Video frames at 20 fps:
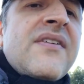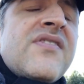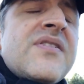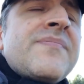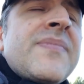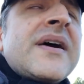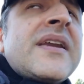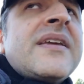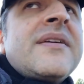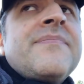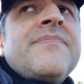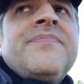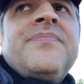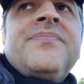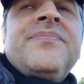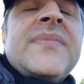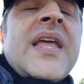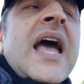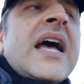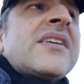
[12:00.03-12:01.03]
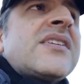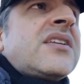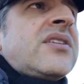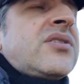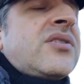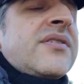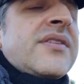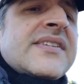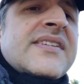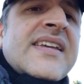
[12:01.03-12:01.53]
Everybody
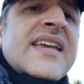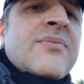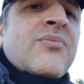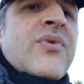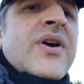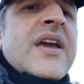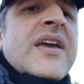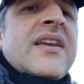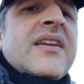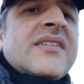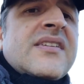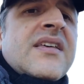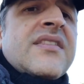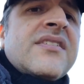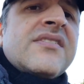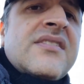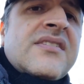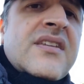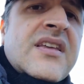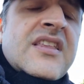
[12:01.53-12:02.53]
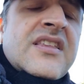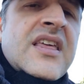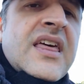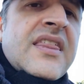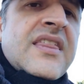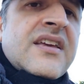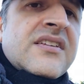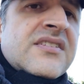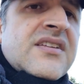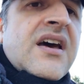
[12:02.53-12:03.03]
hasn't learned the same way and as, others,
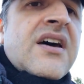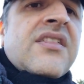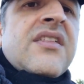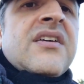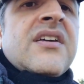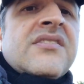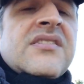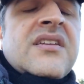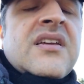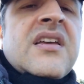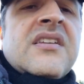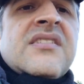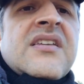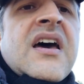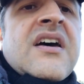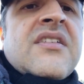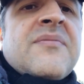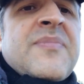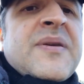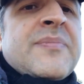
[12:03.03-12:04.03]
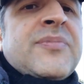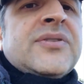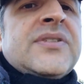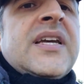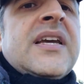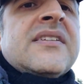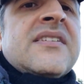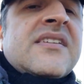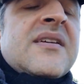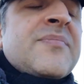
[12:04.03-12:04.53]
as, as, as other people
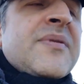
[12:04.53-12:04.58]
did.